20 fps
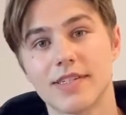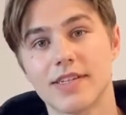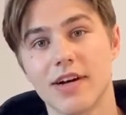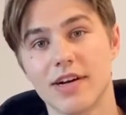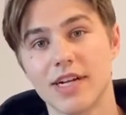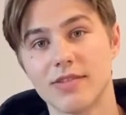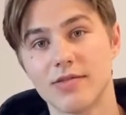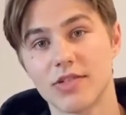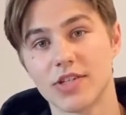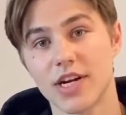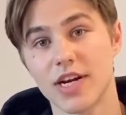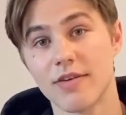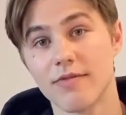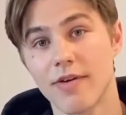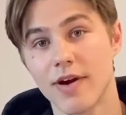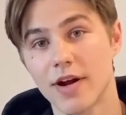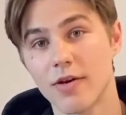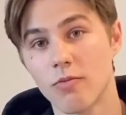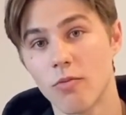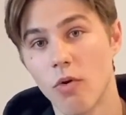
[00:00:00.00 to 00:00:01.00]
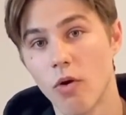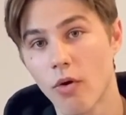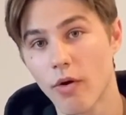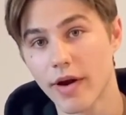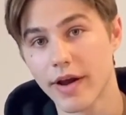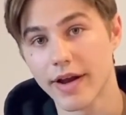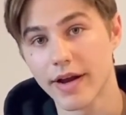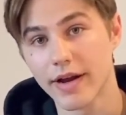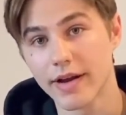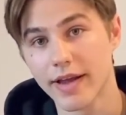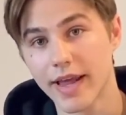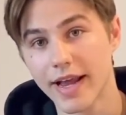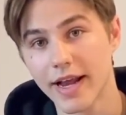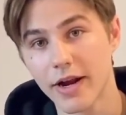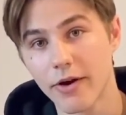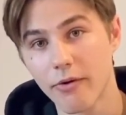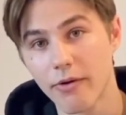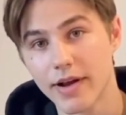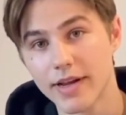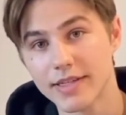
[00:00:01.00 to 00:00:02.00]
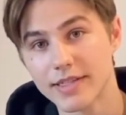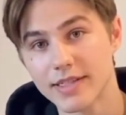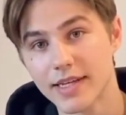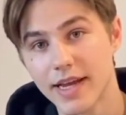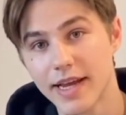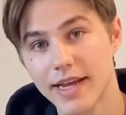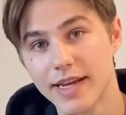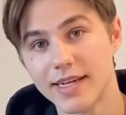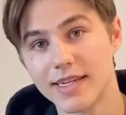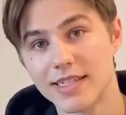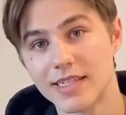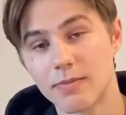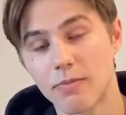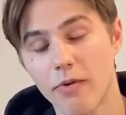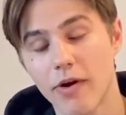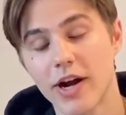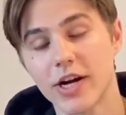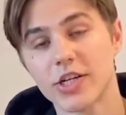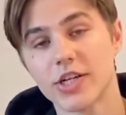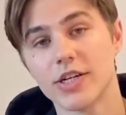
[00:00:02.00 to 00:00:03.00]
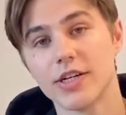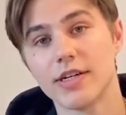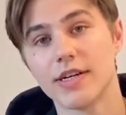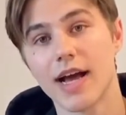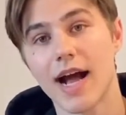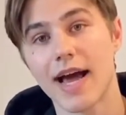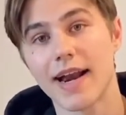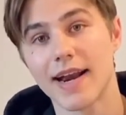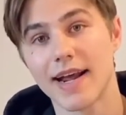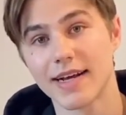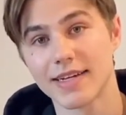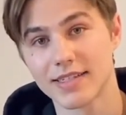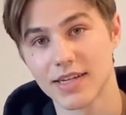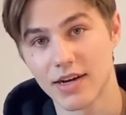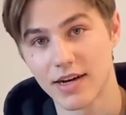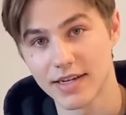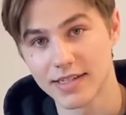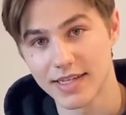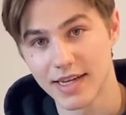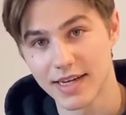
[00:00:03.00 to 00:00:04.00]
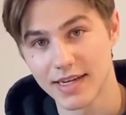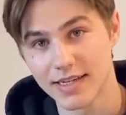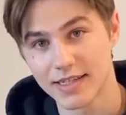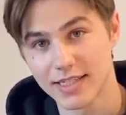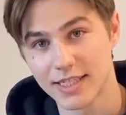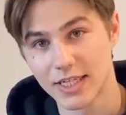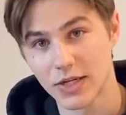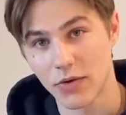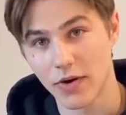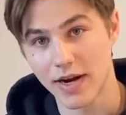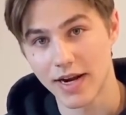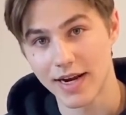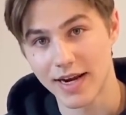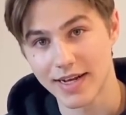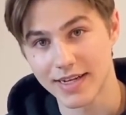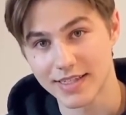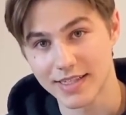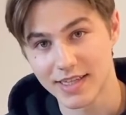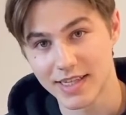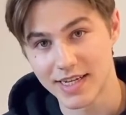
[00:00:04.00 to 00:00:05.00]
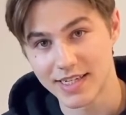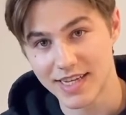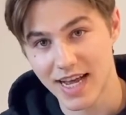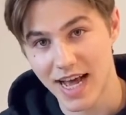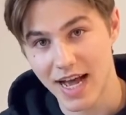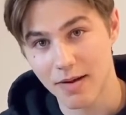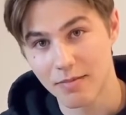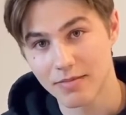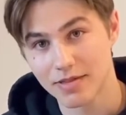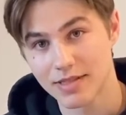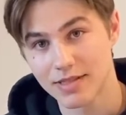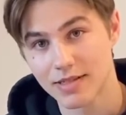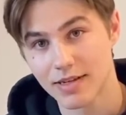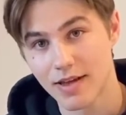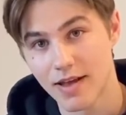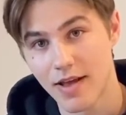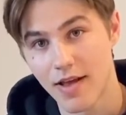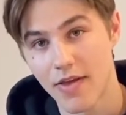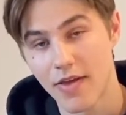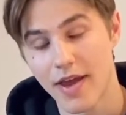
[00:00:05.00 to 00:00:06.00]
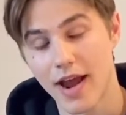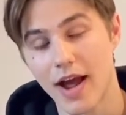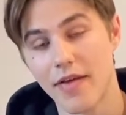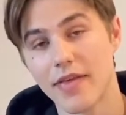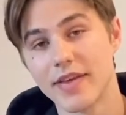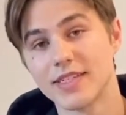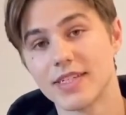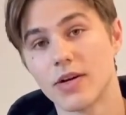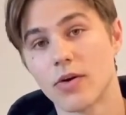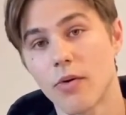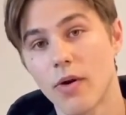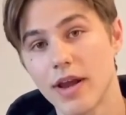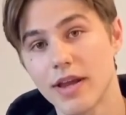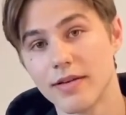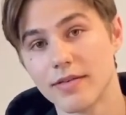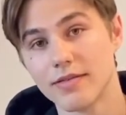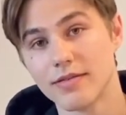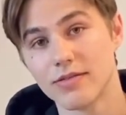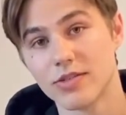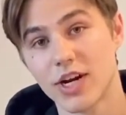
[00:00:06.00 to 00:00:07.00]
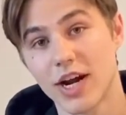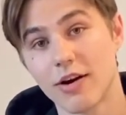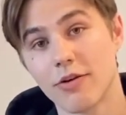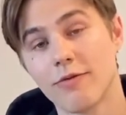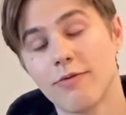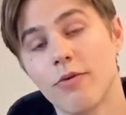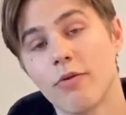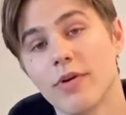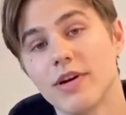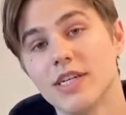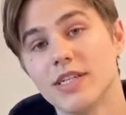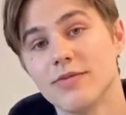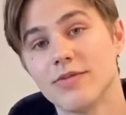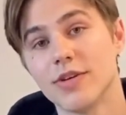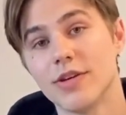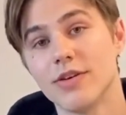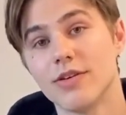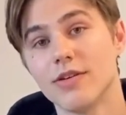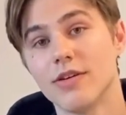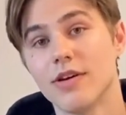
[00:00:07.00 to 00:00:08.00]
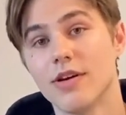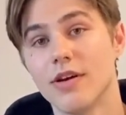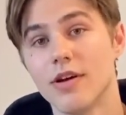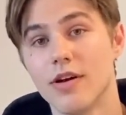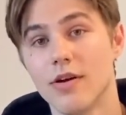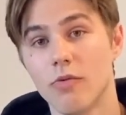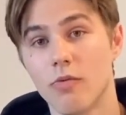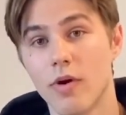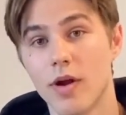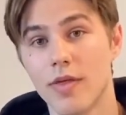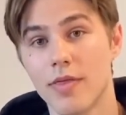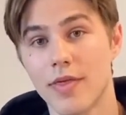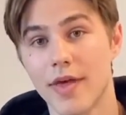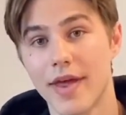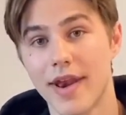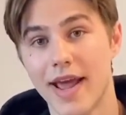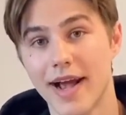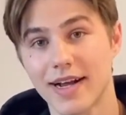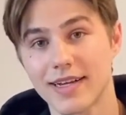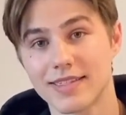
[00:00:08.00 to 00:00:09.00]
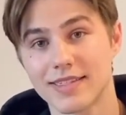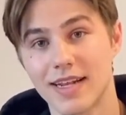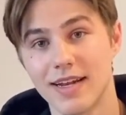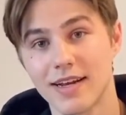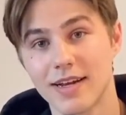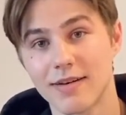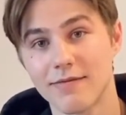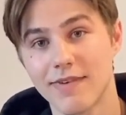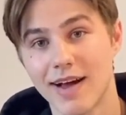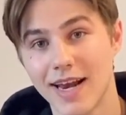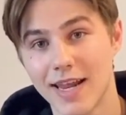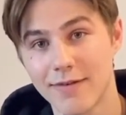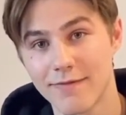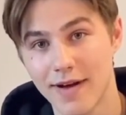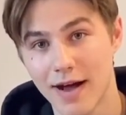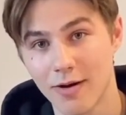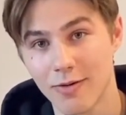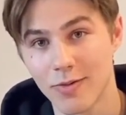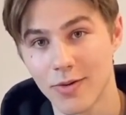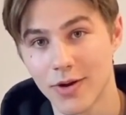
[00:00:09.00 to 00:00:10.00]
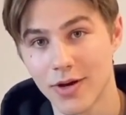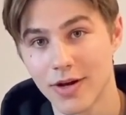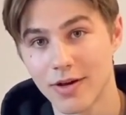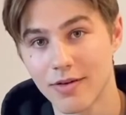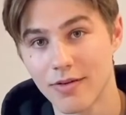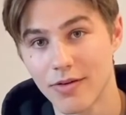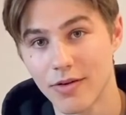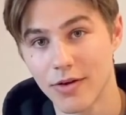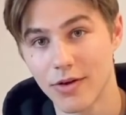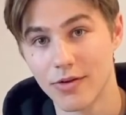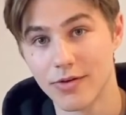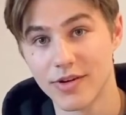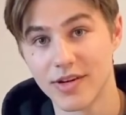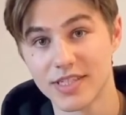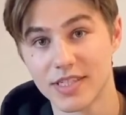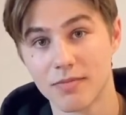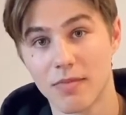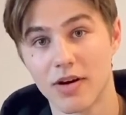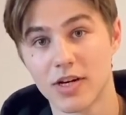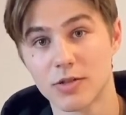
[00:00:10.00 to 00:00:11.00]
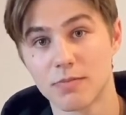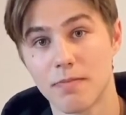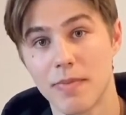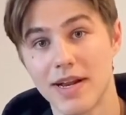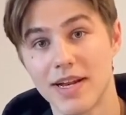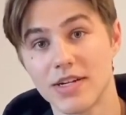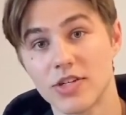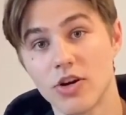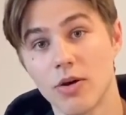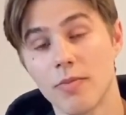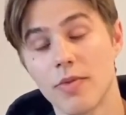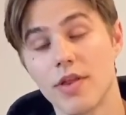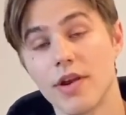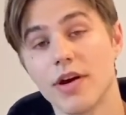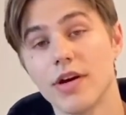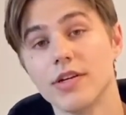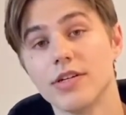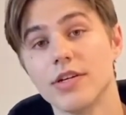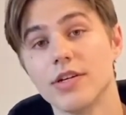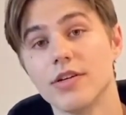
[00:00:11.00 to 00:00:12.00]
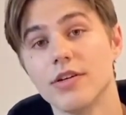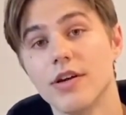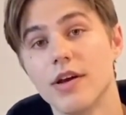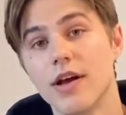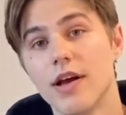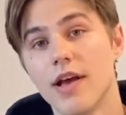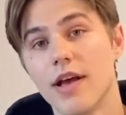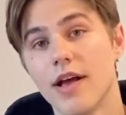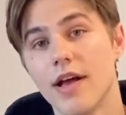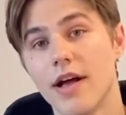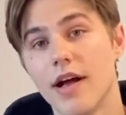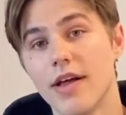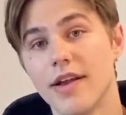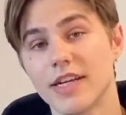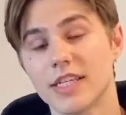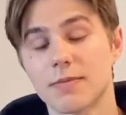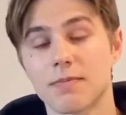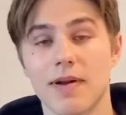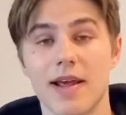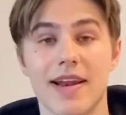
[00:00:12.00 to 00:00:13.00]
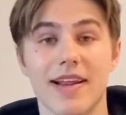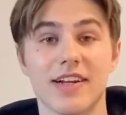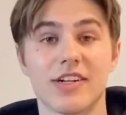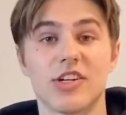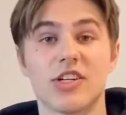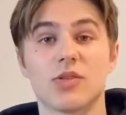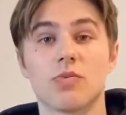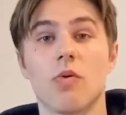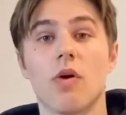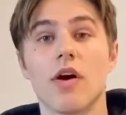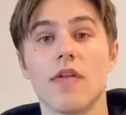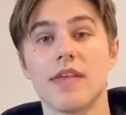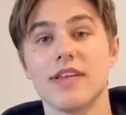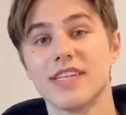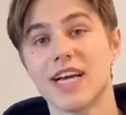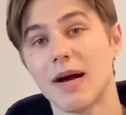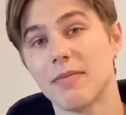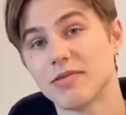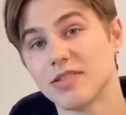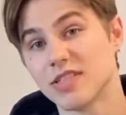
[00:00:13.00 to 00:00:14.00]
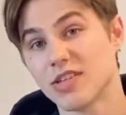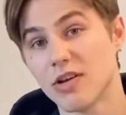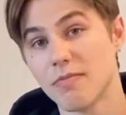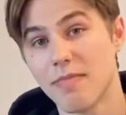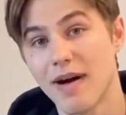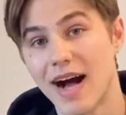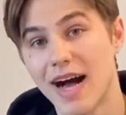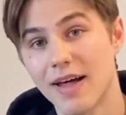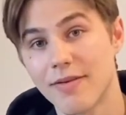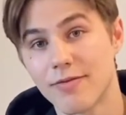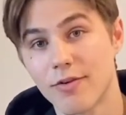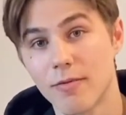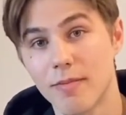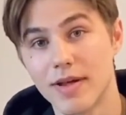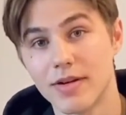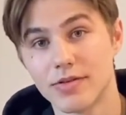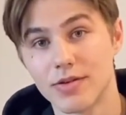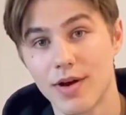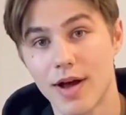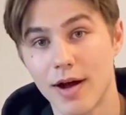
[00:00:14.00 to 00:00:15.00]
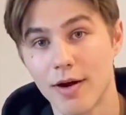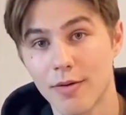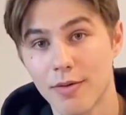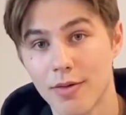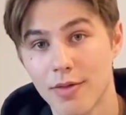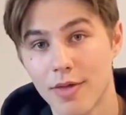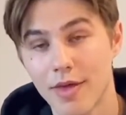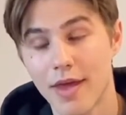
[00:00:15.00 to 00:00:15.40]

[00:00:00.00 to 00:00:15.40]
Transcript: studies have shown a very worrying increase in depression and anxiety directly linked to these apps. And there's a great Channel 4 interview with an ex-Silicon Valley founder who does a much better job than I do at explaining just why these apps are so bad for our mental health.